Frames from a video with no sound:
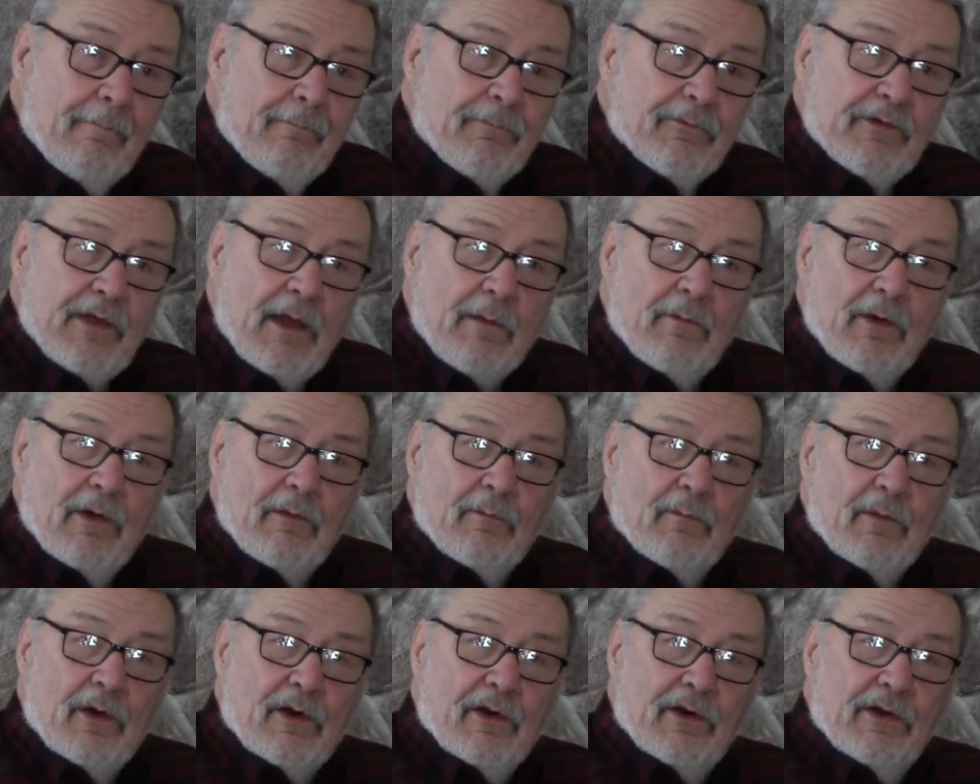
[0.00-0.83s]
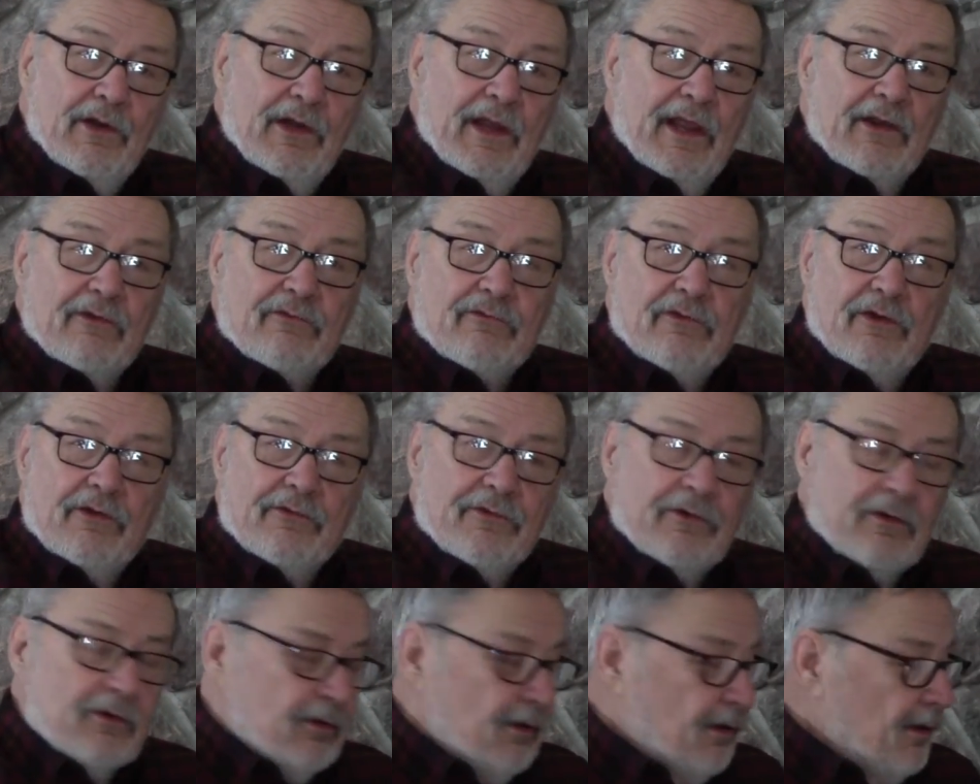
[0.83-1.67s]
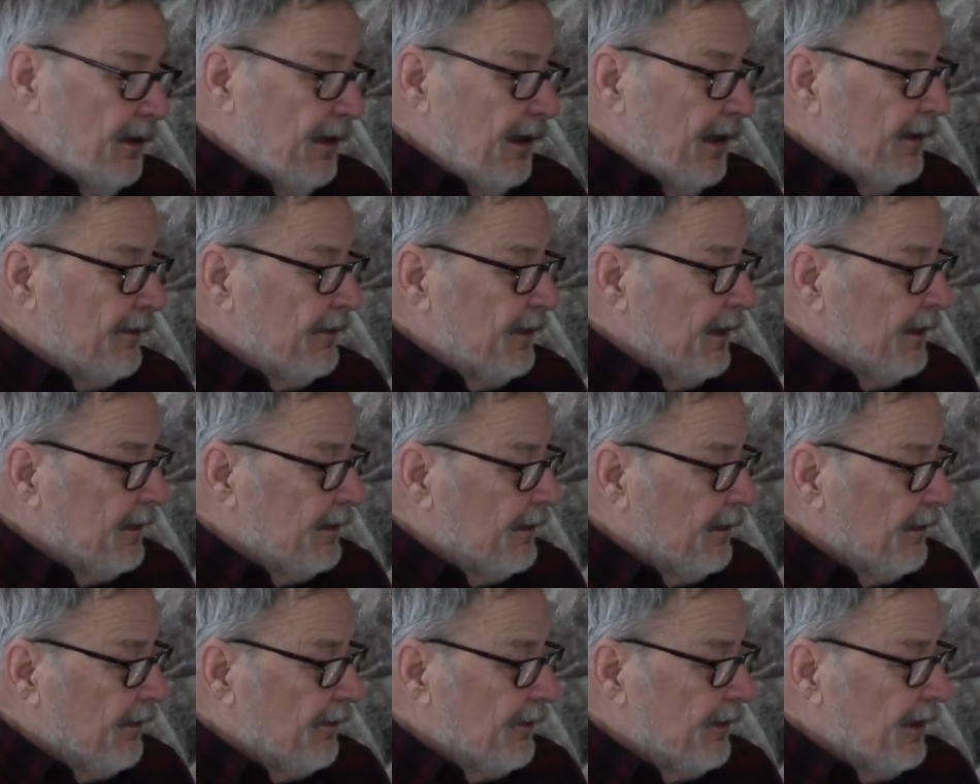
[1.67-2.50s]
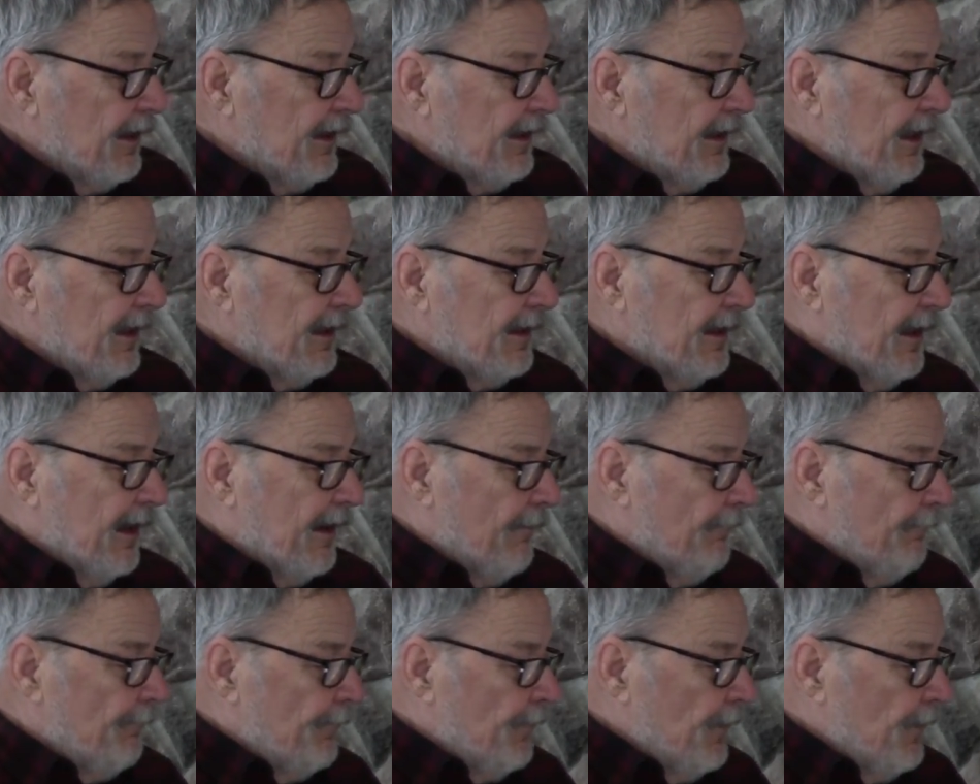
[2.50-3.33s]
some of them are in estrus early, I think they're thinking that.